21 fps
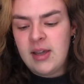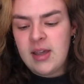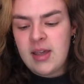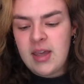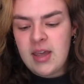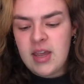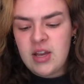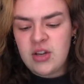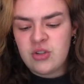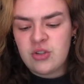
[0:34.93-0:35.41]

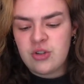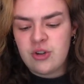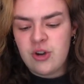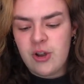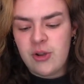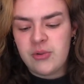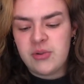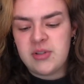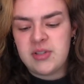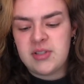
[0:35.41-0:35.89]
each
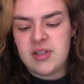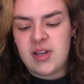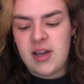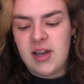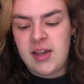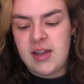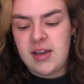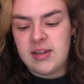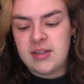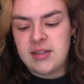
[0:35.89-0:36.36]
note
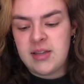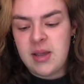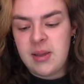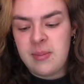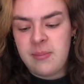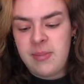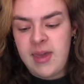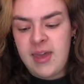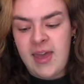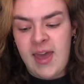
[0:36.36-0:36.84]
signed,
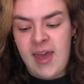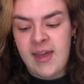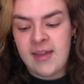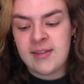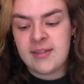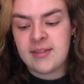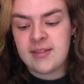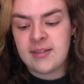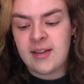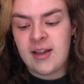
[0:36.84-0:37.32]

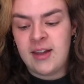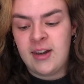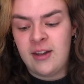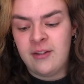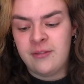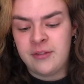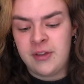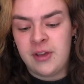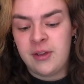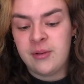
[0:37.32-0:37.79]
P.S. I
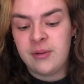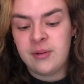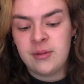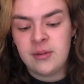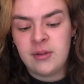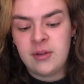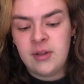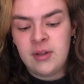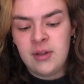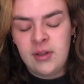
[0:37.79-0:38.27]
Love You.
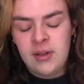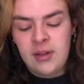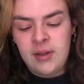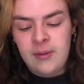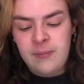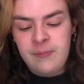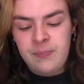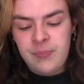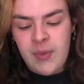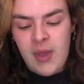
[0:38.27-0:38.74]

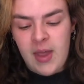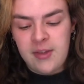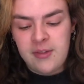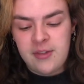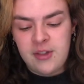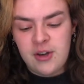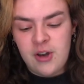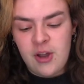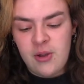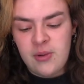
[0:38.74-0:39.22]
As
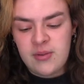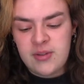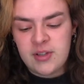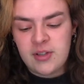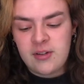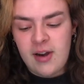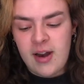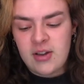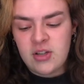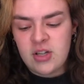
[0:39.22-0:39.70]
the notes are
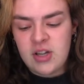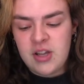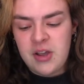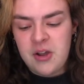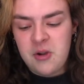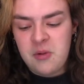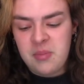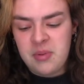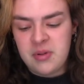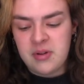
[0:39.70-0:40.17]
gradually
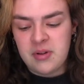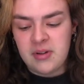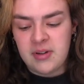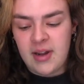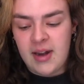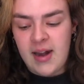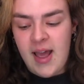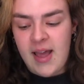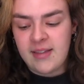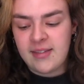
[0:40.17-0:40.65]
opened
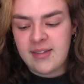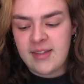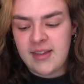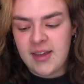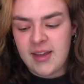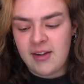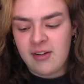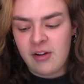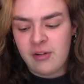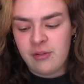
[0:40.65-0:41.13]
and as the
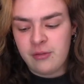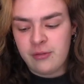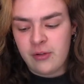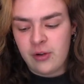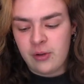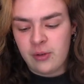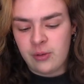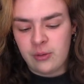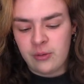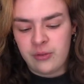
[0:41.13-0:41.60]
year
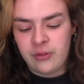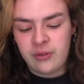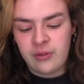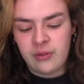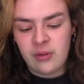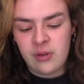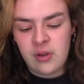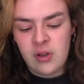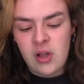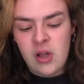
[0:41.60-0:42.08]
unfolds,
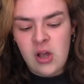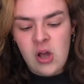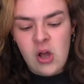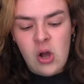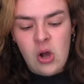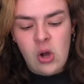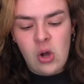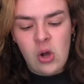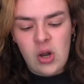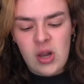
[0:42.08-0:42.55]

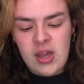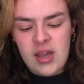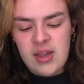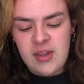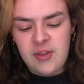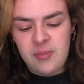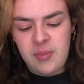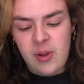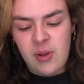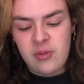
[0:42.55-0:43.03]
Holly
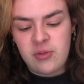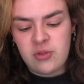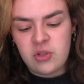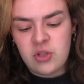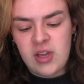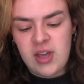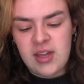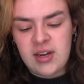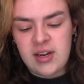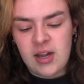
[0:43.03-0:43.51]
is both
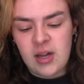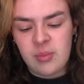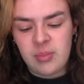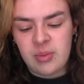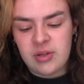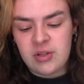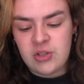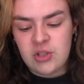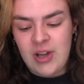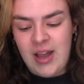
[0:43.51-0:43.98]
cheered up
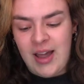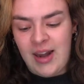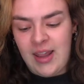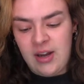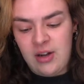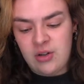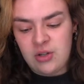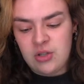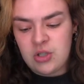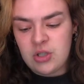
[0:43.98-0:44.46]
and
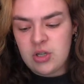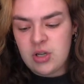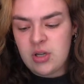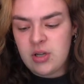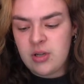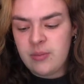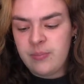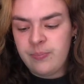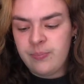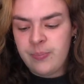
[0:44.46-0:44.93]
challenged.
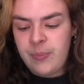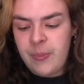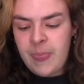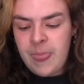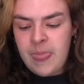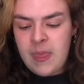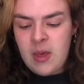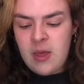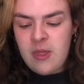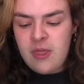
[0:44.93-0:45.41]

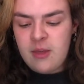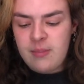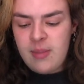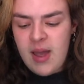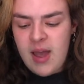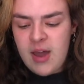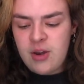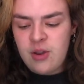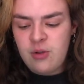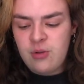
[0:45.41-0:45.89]
The
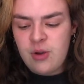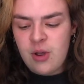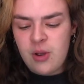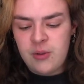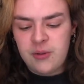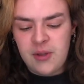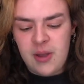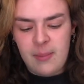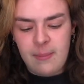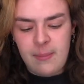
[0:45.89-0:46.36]
man who
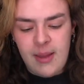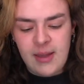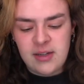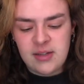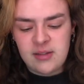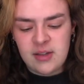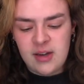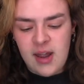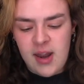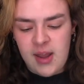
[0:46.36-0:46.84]
knows her better
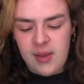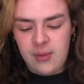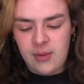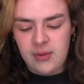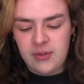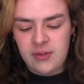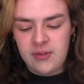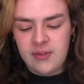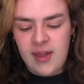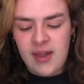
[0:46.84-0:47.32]
than
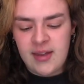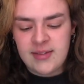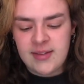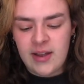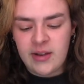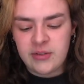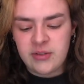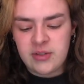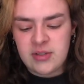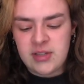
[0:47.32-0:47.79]
anyone sets
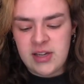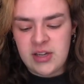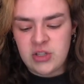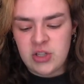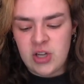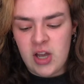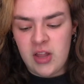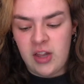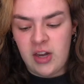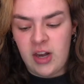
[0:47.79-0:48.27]
out to teach
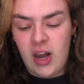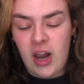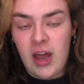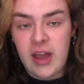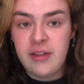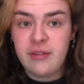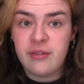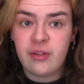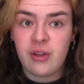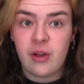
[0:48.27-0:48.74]
her that
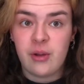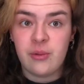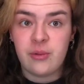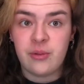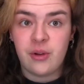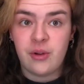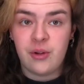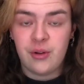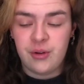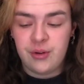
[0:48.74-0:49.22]
life goes
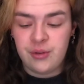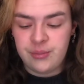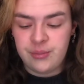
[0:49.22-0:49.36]
on.